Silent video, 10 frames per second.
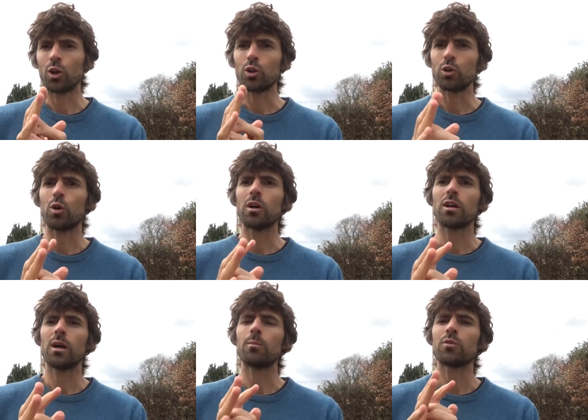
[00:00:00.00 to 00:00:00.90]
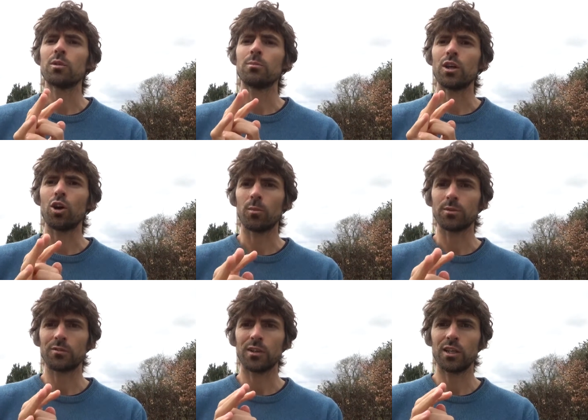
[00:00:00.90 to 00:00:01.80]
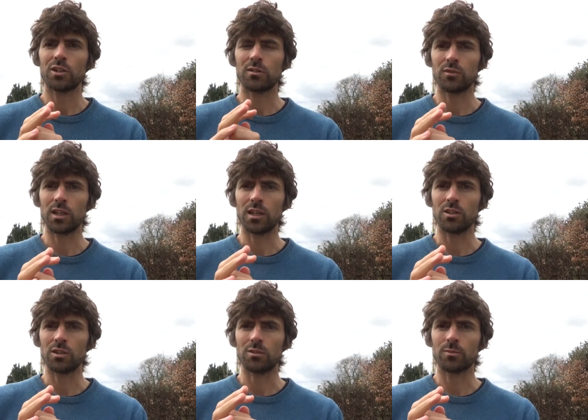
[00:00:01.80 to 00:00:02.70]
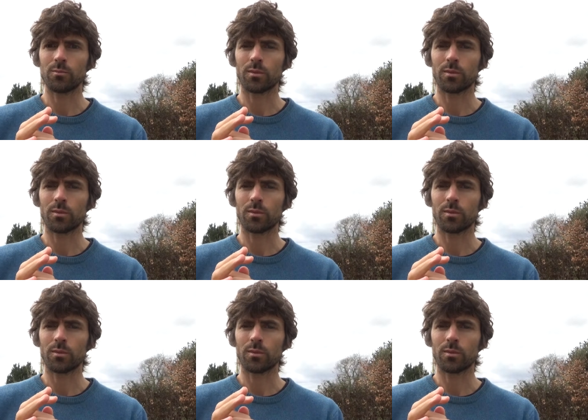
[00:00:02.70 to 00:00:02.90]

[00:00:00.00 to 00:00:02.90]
yoga comes from the observation of nature,